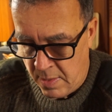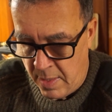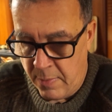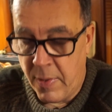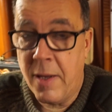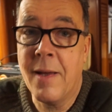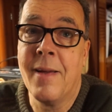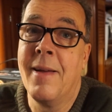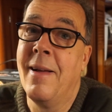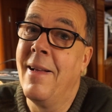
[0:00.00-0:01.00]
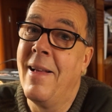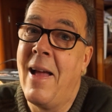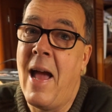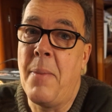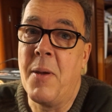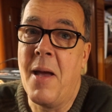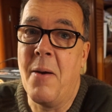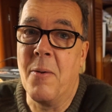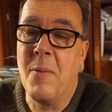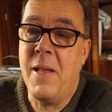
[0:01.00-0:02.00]
anyway, happy
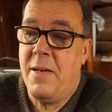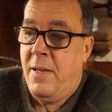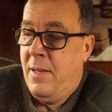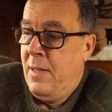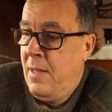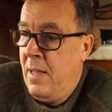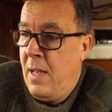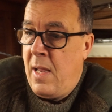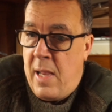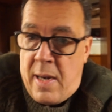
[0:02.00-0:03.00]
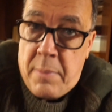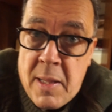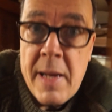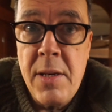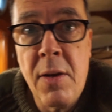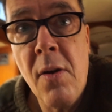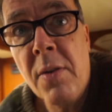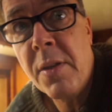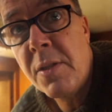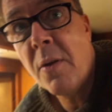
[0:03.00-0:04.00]
how it went, and I'm glad you all
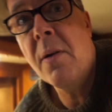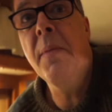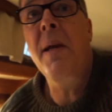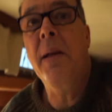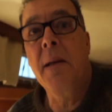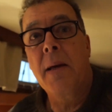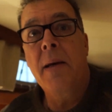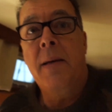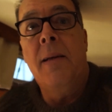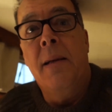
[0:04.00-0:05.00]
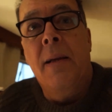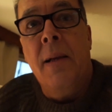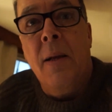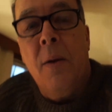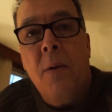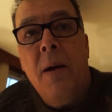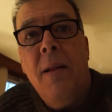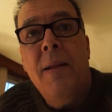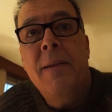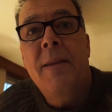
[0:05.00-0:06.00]
could join me, and well,
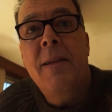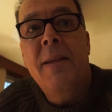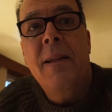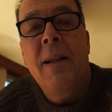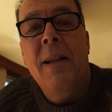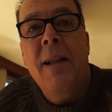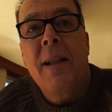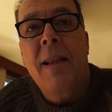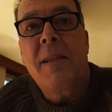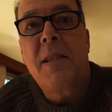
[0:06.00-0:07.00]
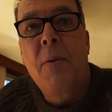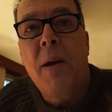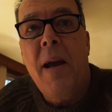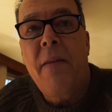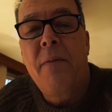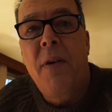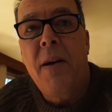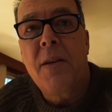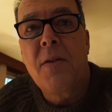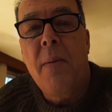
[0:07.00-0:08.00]
let's see what kind
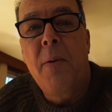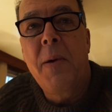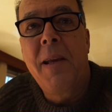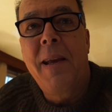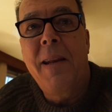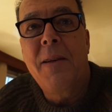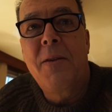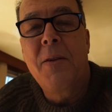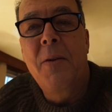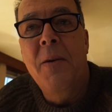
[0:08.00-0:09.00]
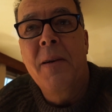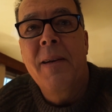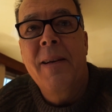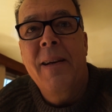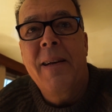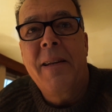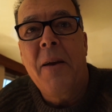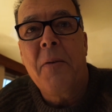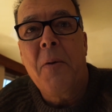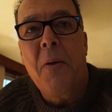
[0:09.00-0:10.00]
of trouble we can get into
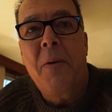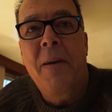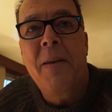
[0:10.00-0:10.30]
down the road.